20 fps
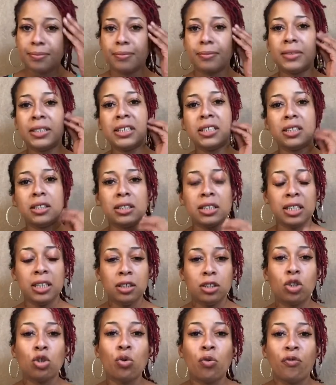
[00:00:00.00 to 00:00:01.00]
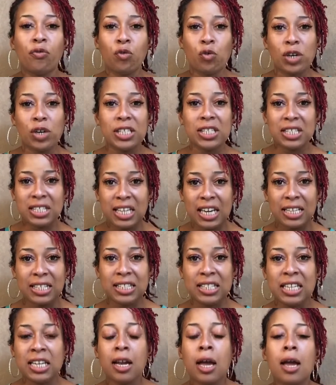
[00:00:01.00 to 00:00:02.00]
This is you voice
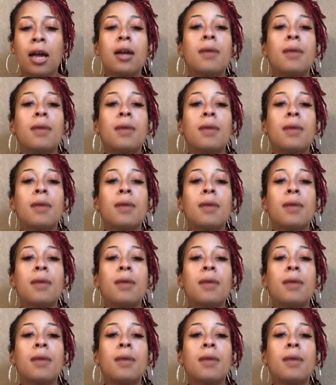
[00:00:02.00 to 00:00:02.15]
texting.